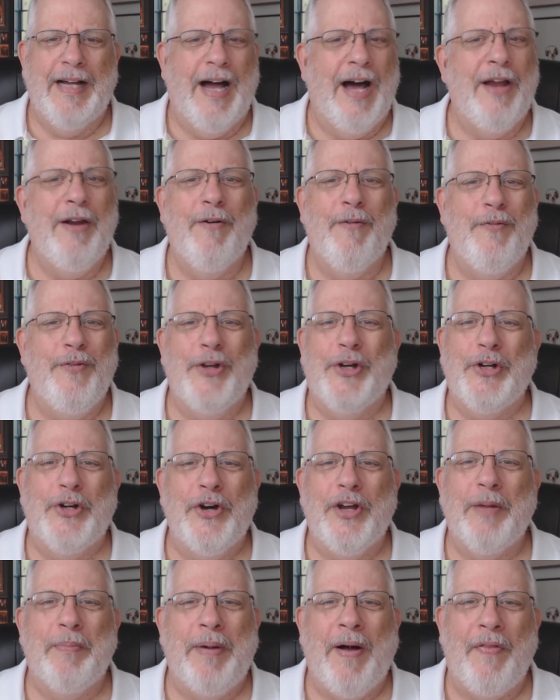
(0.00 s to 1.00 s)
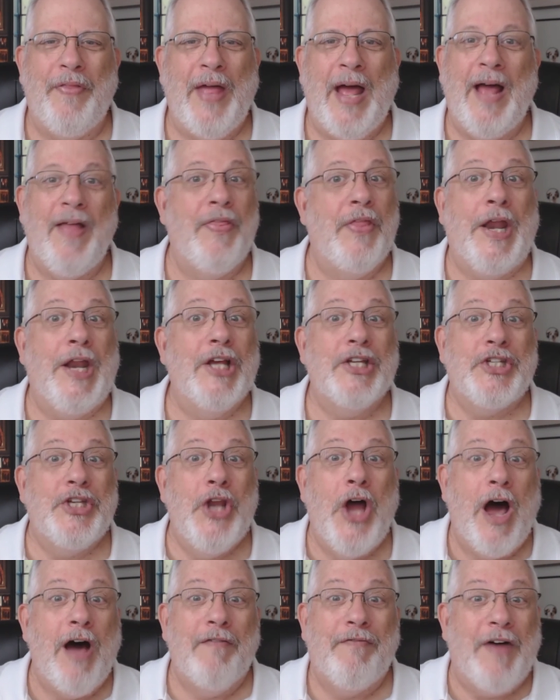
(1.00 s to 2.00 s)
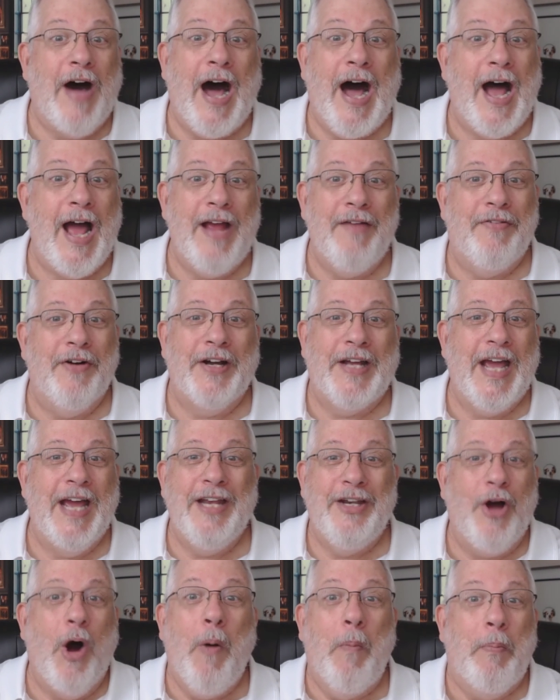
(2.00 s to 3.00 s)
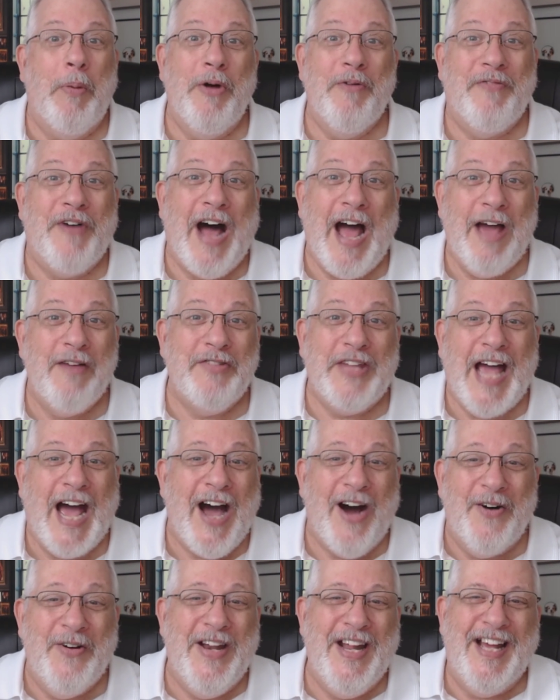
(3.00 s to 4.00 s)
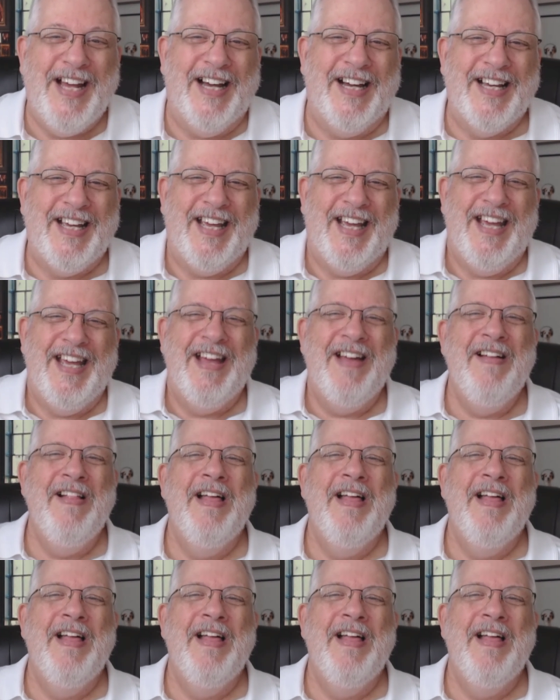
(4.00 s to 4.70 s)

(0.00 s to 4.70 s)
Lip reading: I don't feel good about that, then it's not 5, okay? Don't put 5 down, okay?